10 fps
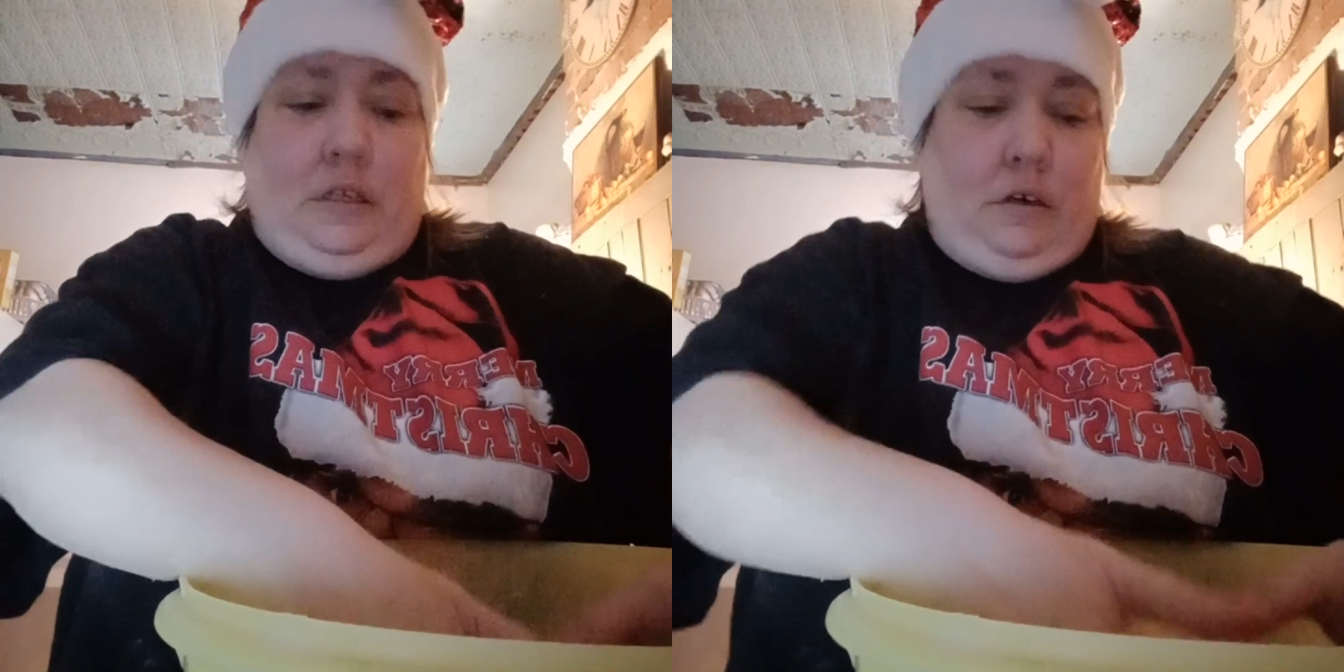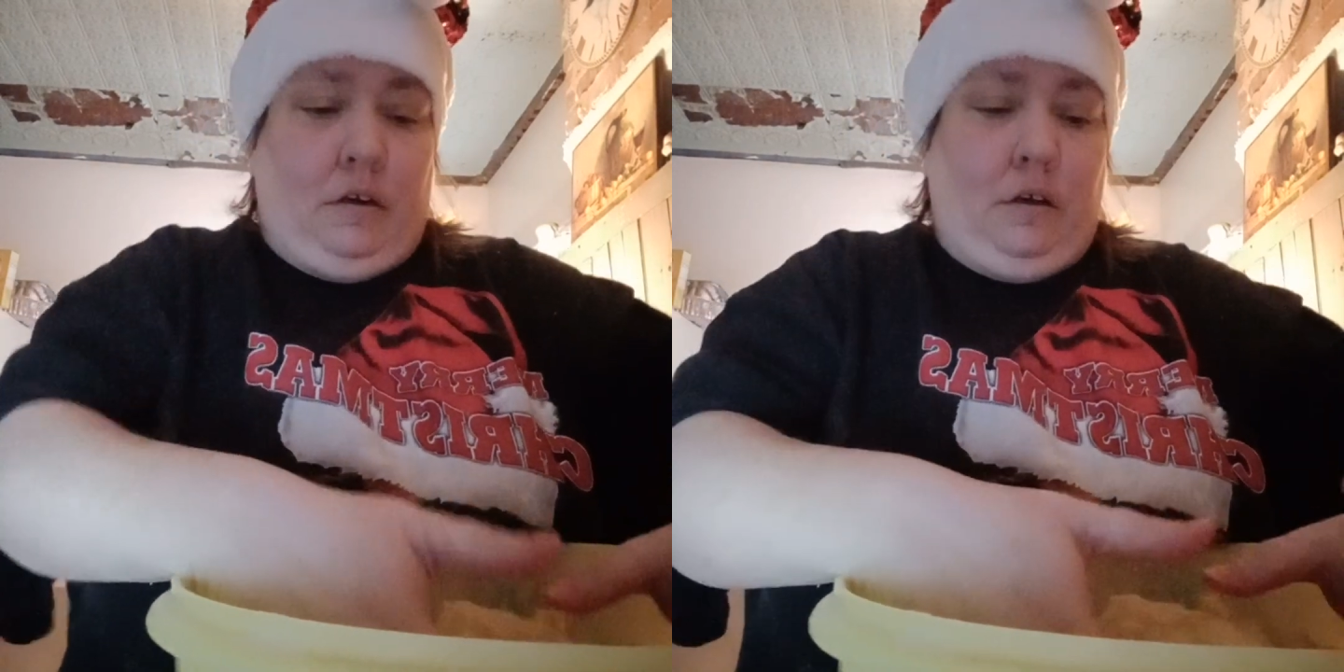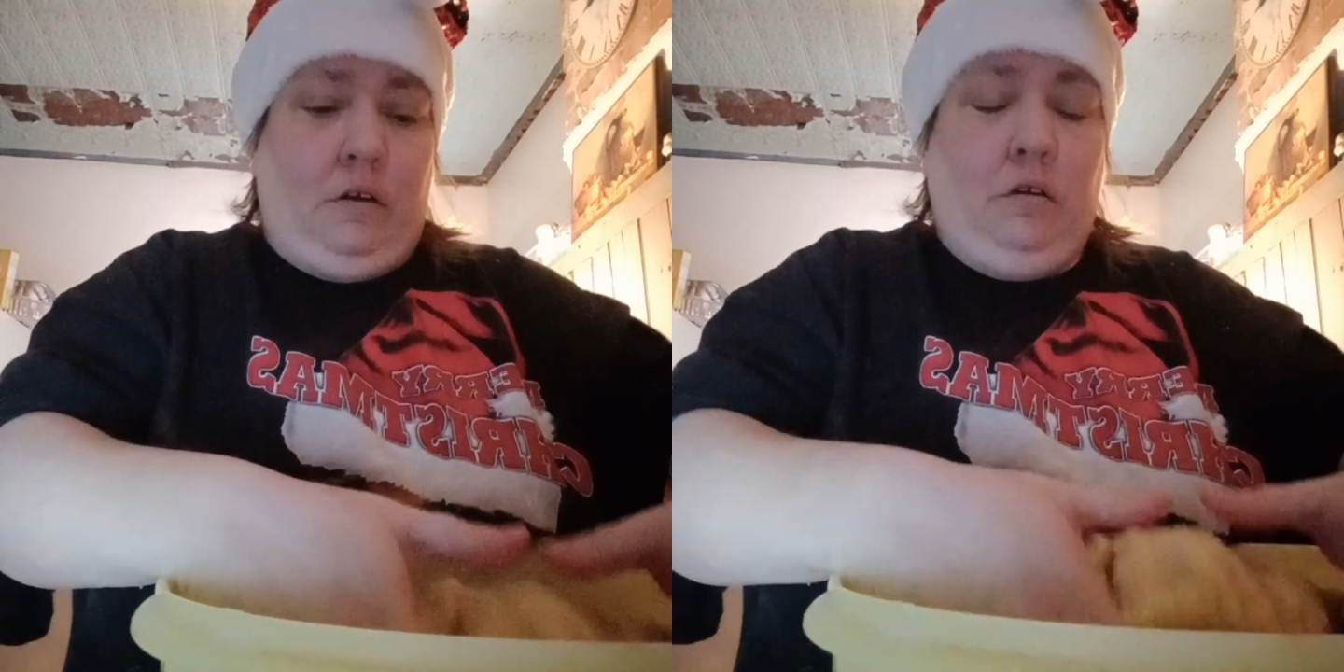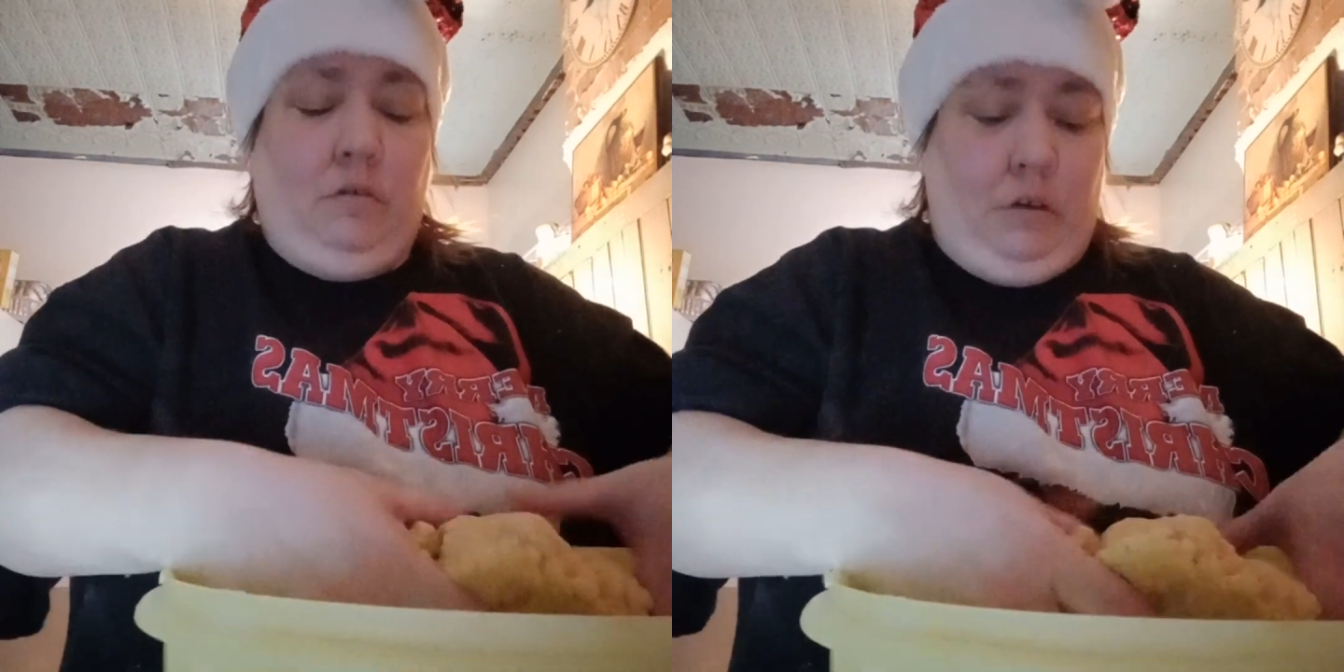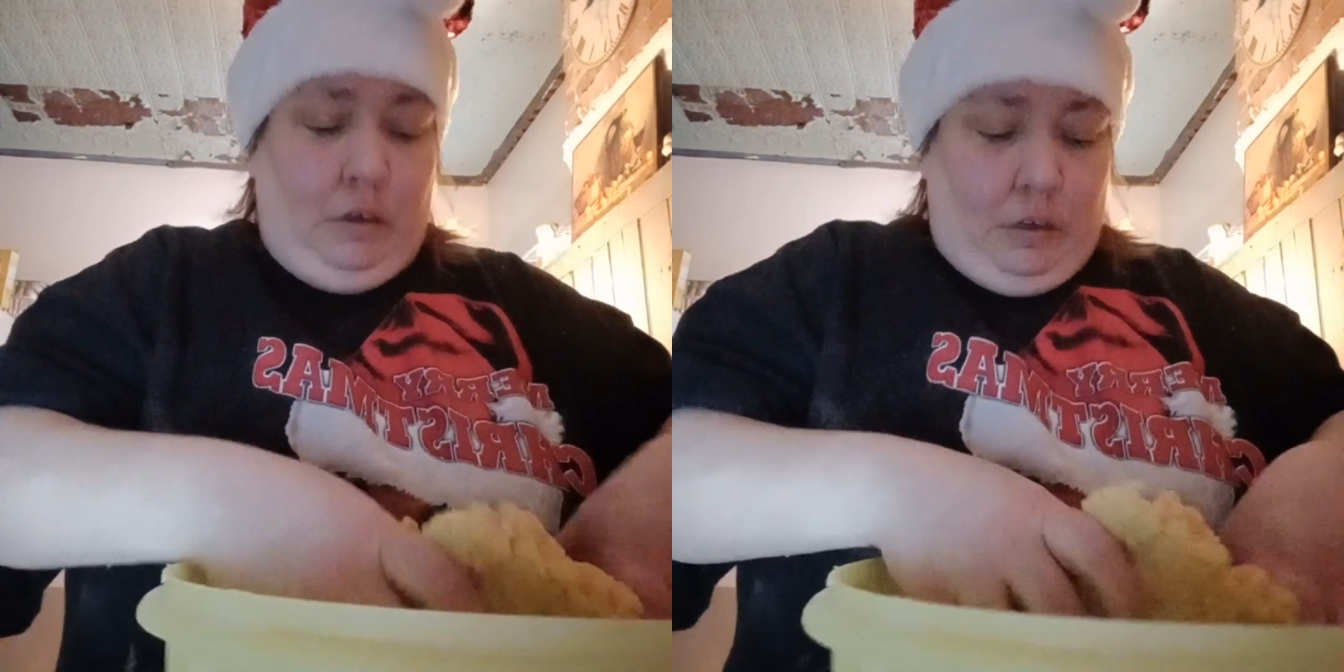done.
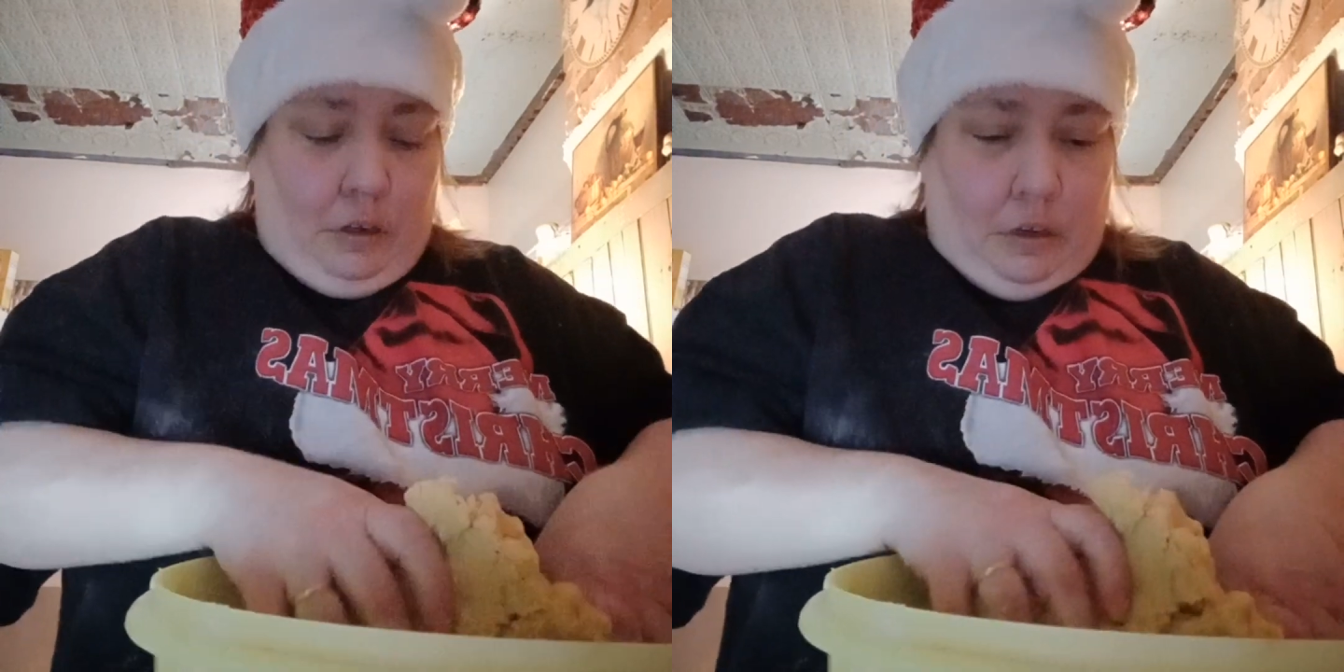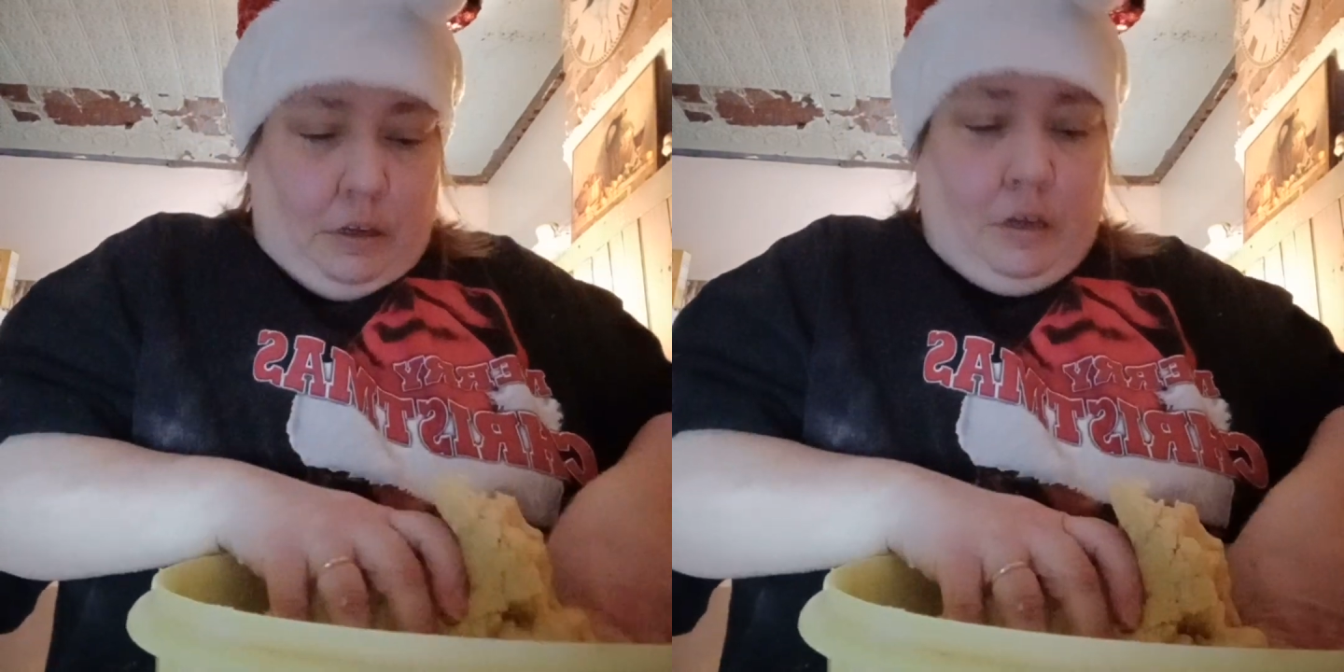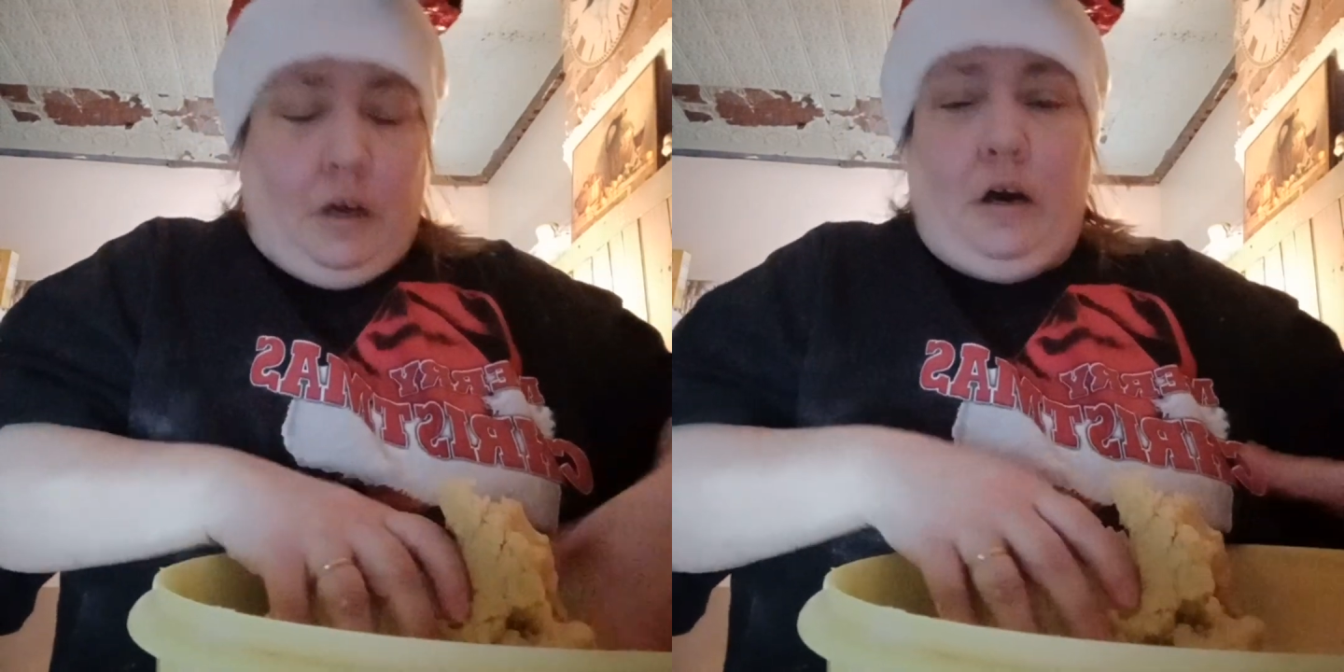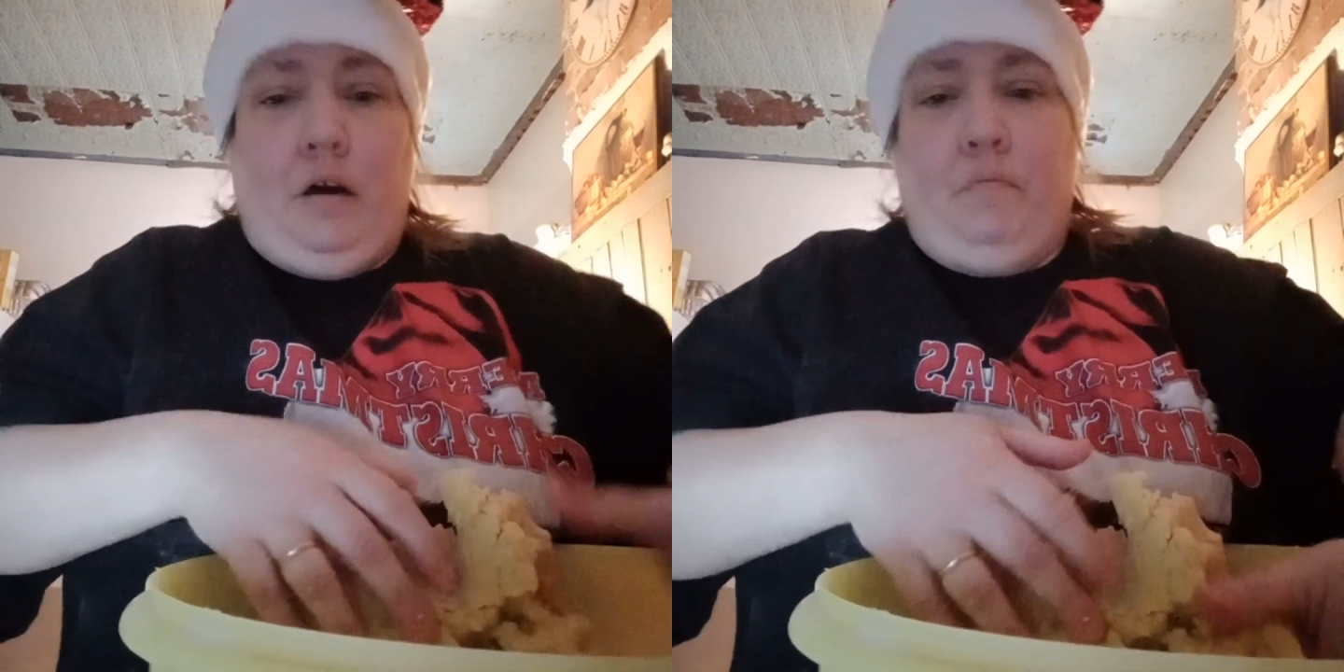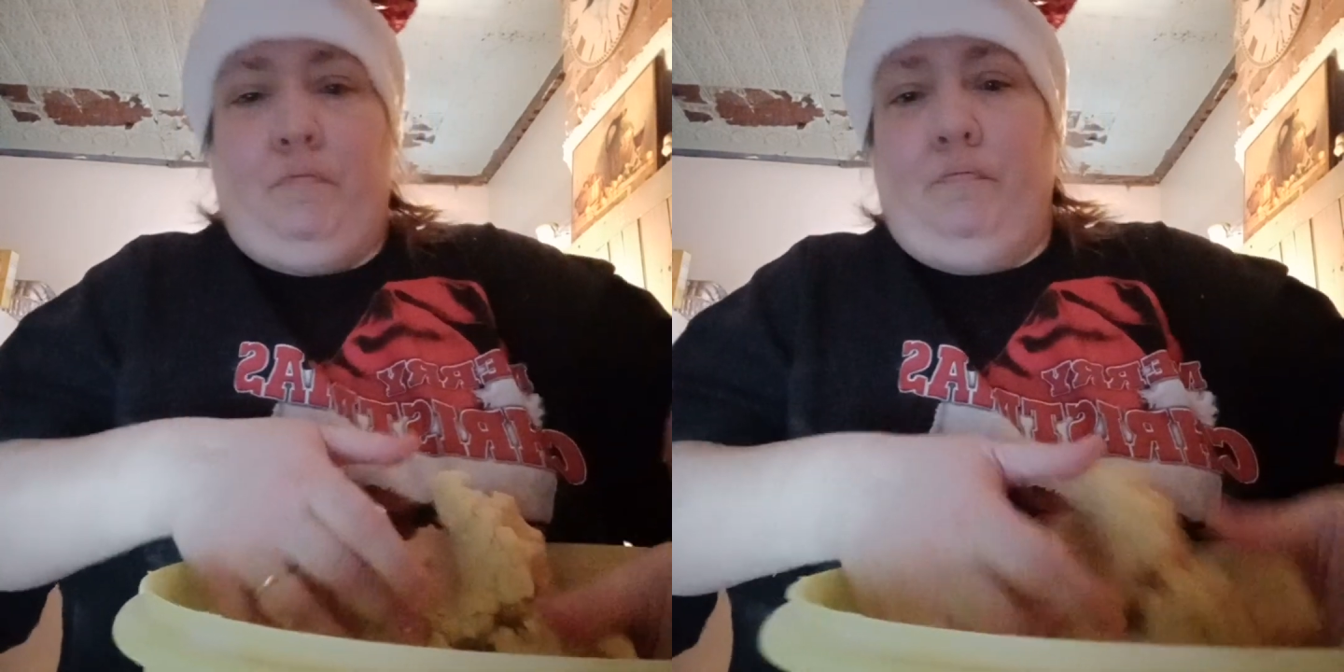
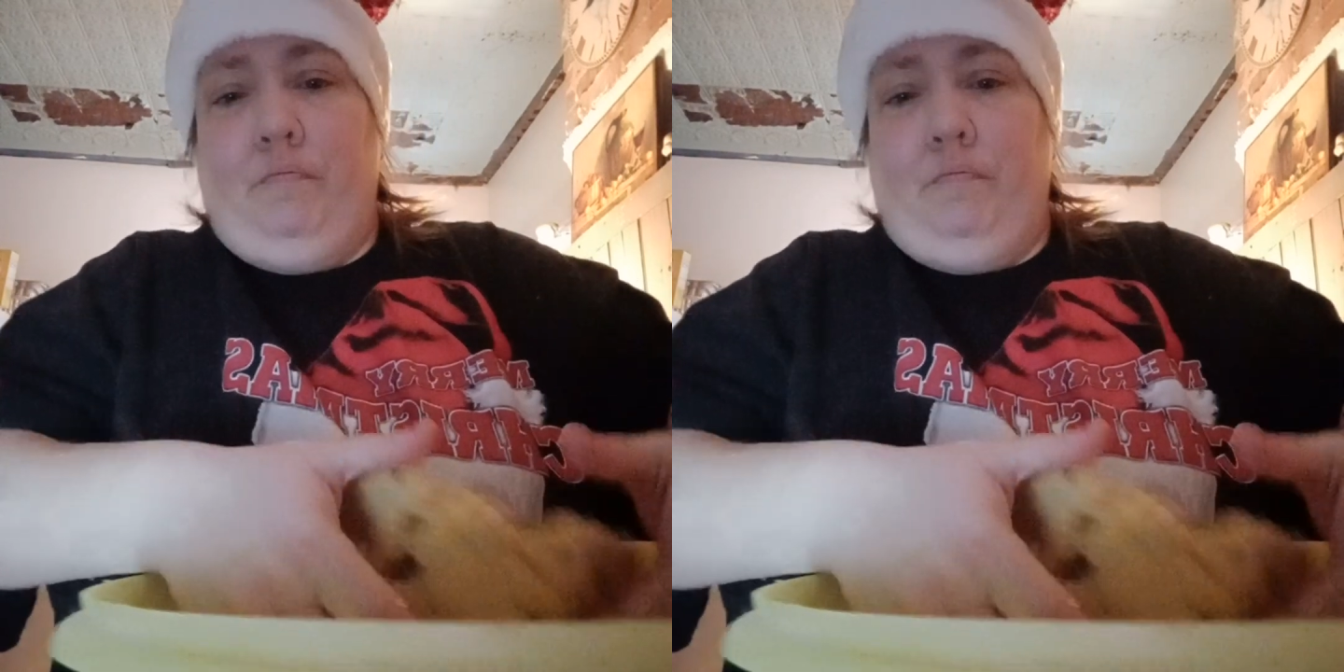At